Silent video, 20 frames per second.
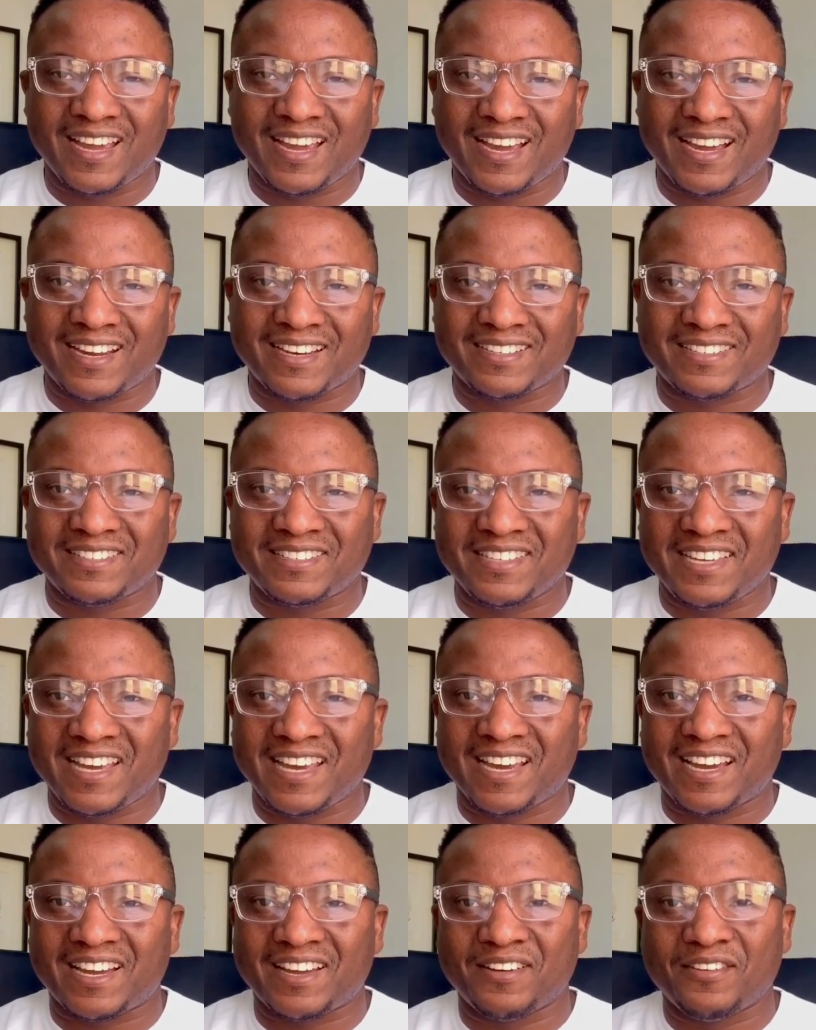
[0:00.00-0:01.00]
And
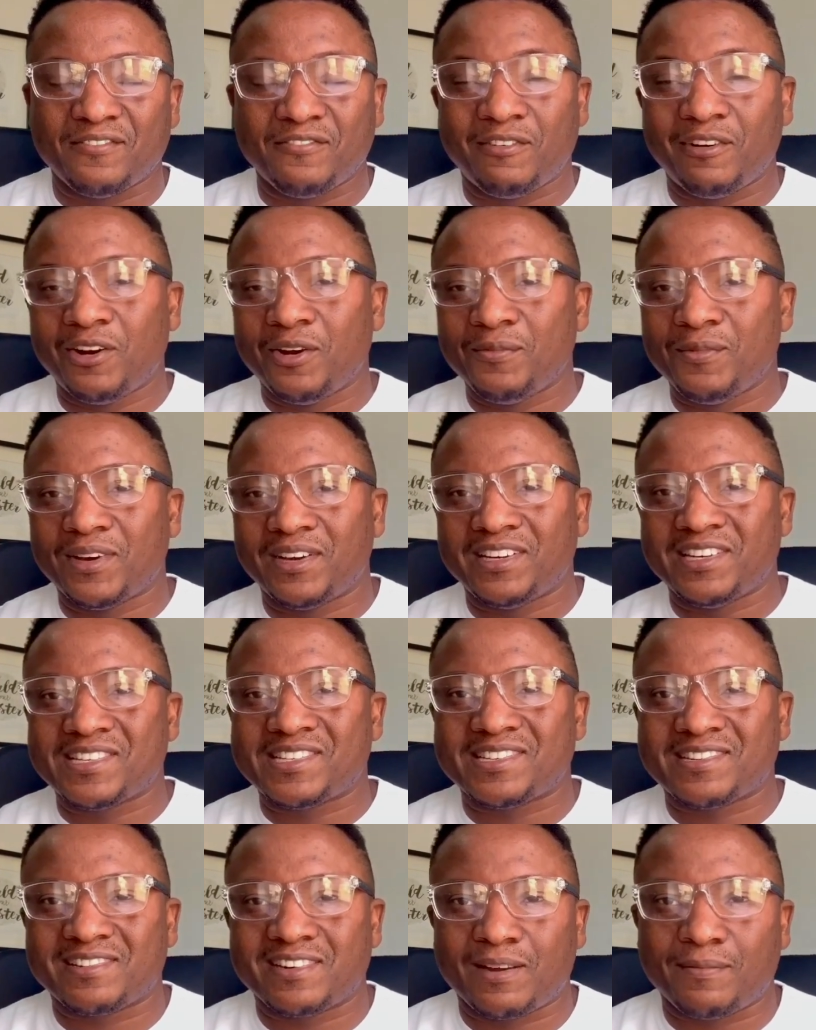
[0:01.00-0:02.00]
yeah, follow me on
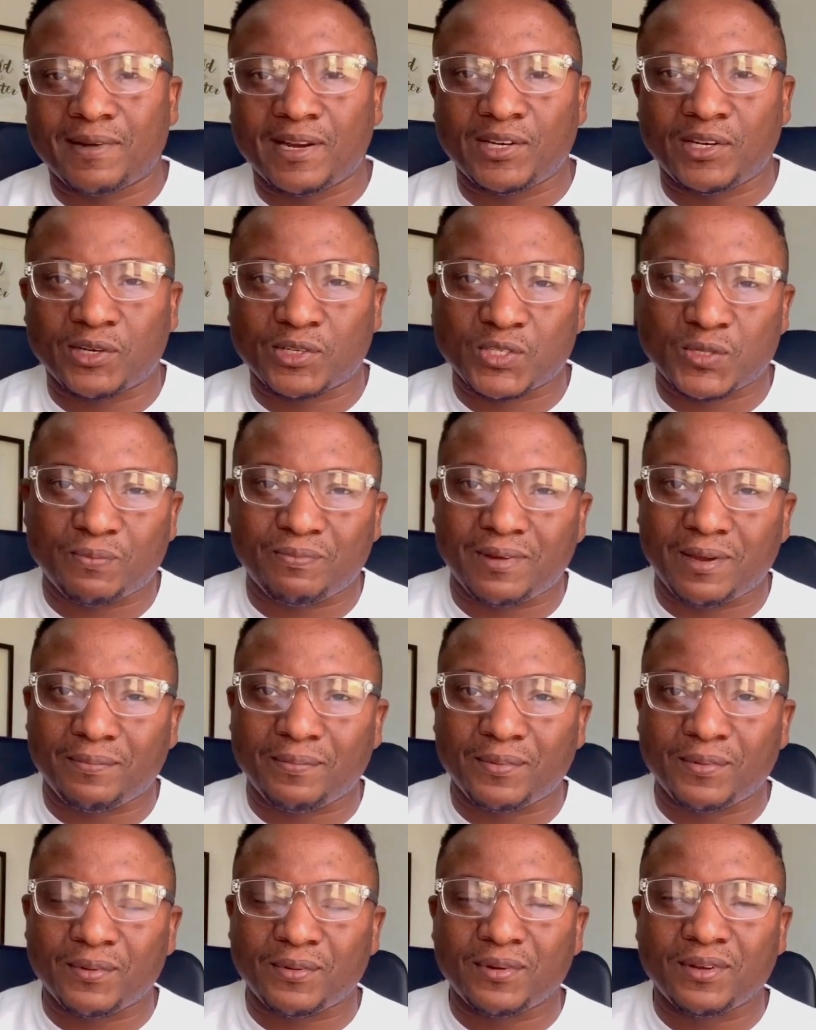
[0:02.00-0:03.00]
Instagram at Dr.
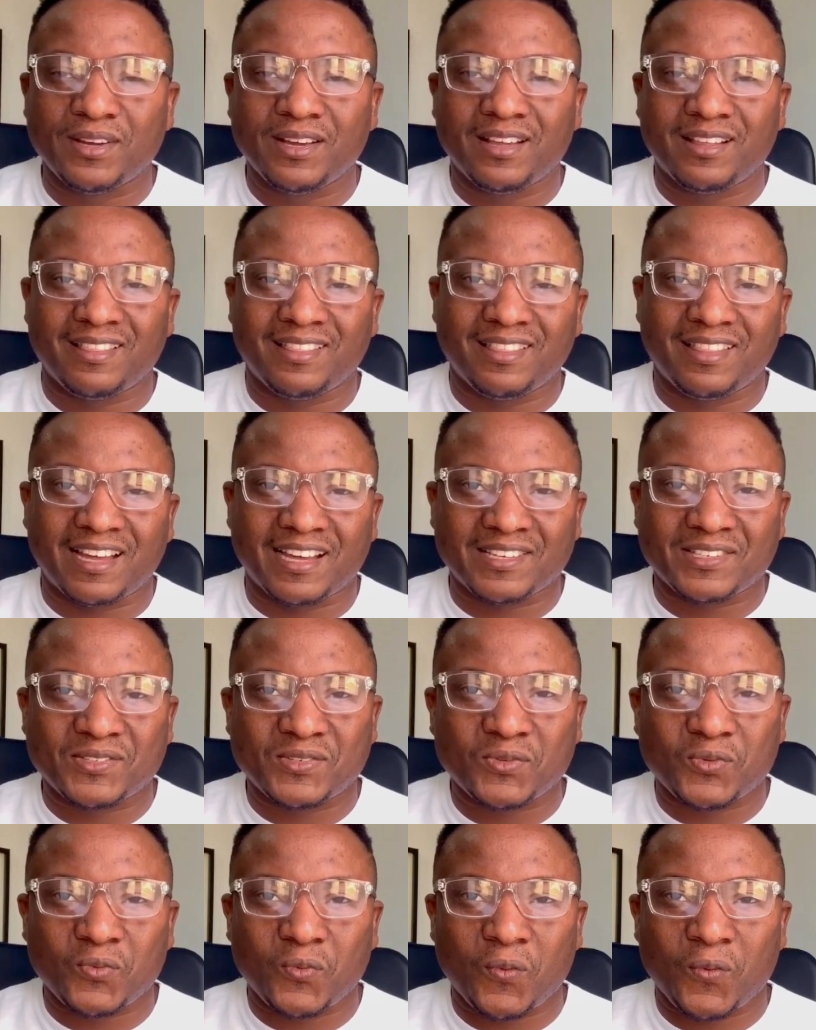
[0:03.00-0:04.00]
Pepple.
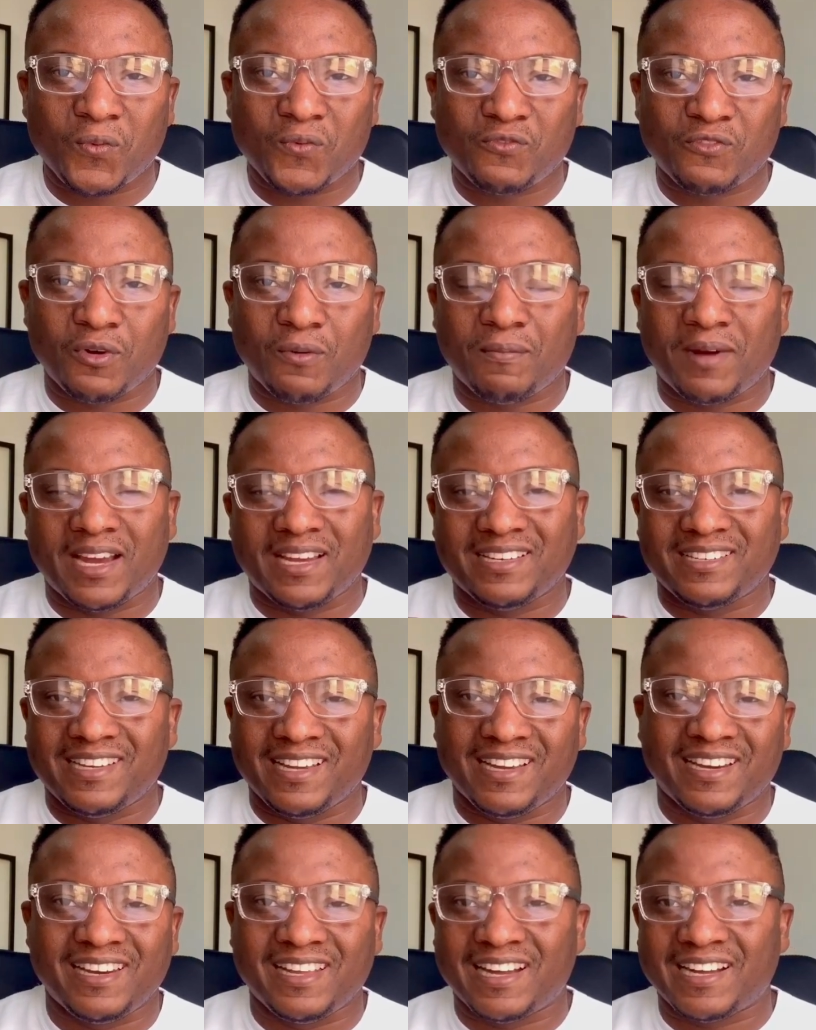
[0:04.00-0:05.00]
That's for my
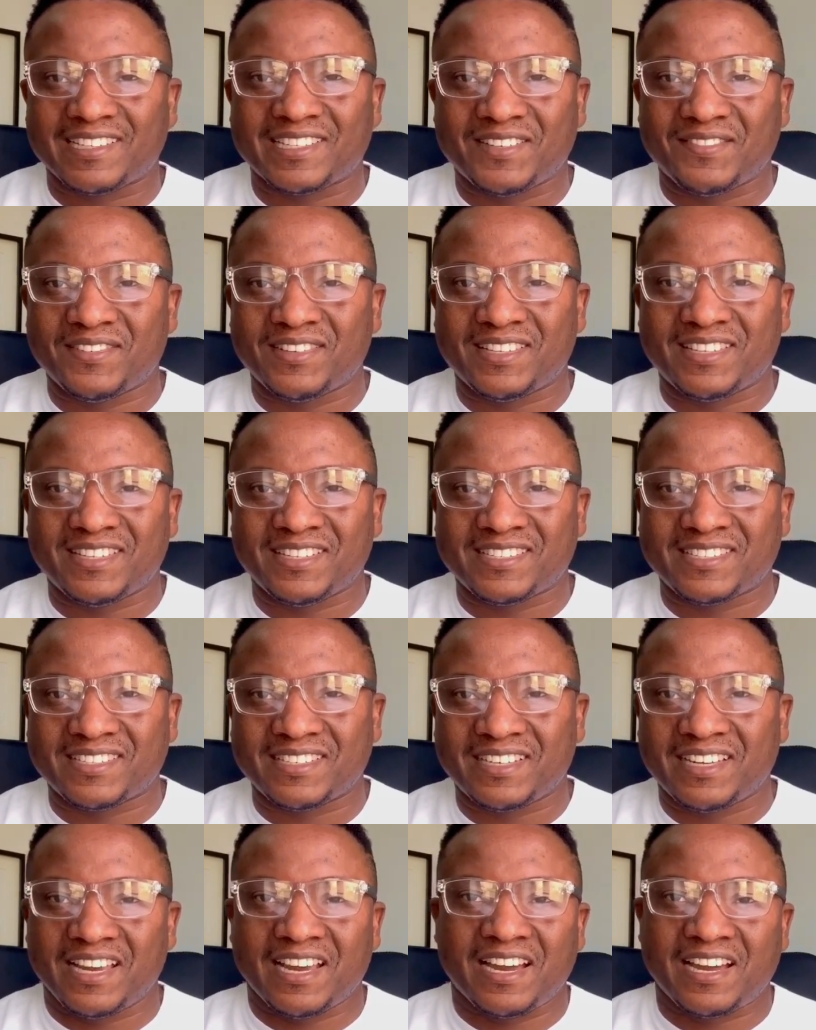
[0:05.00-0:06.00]
daily activities.
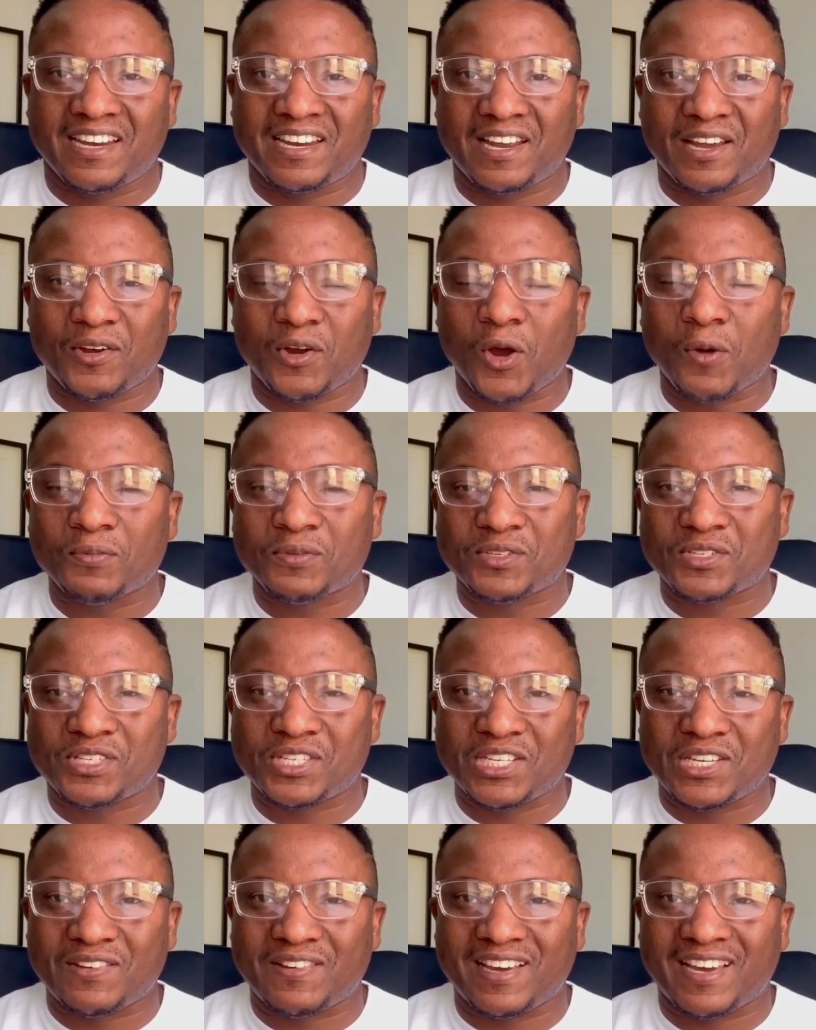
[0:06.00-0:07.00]
Yeah, and I hope to
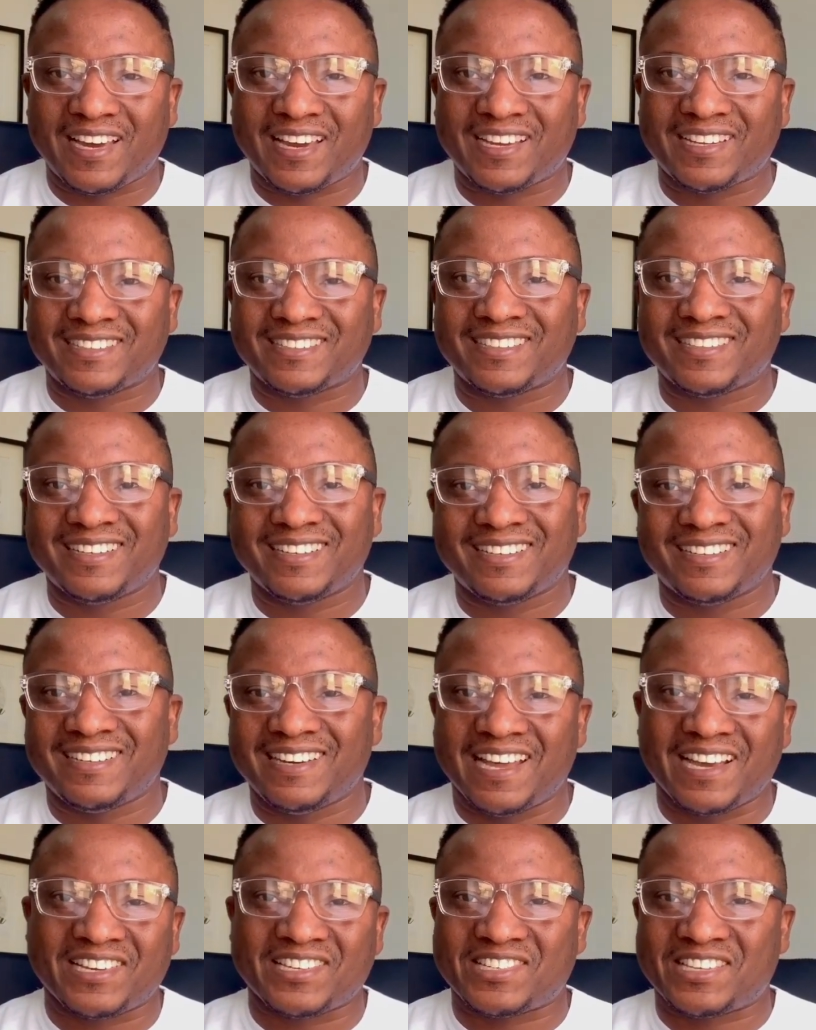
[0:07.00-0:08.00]
see you again
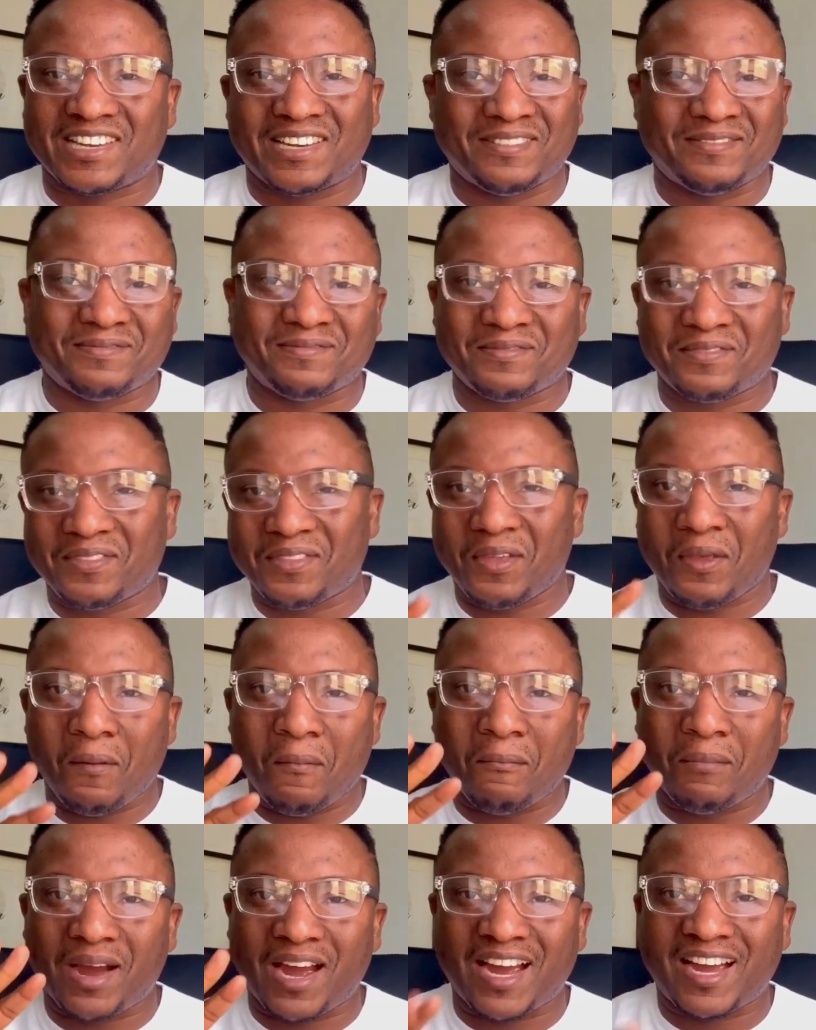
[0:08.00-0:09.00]
next time.
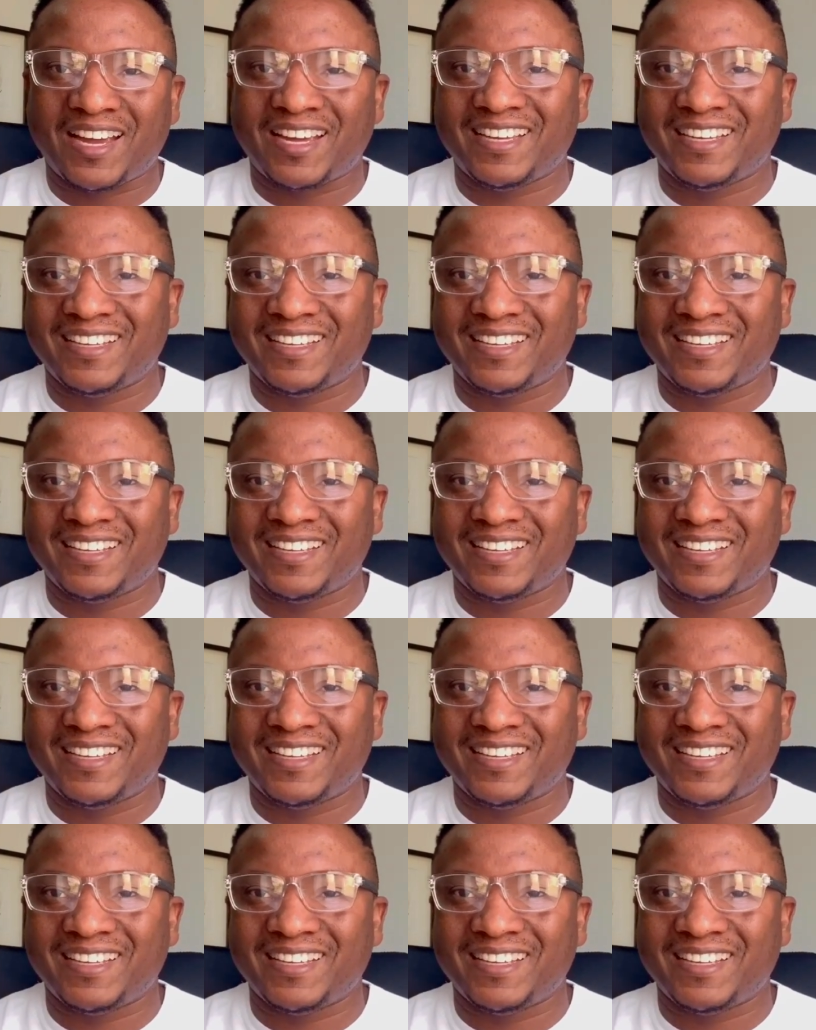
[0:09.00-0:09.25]
Bye.